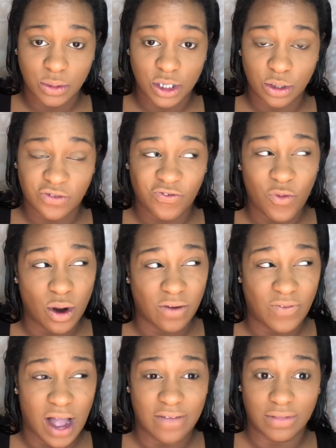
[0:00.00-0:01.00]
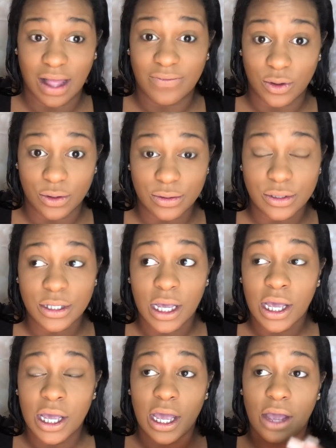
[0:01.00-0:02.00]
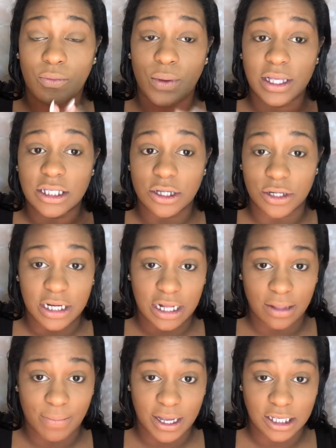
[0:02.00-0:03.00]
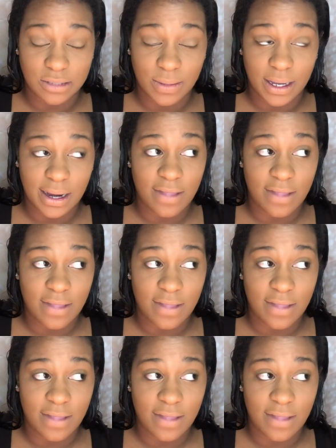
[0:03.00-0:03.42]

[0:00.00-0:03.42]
which was four or five levels. And we started in the basement.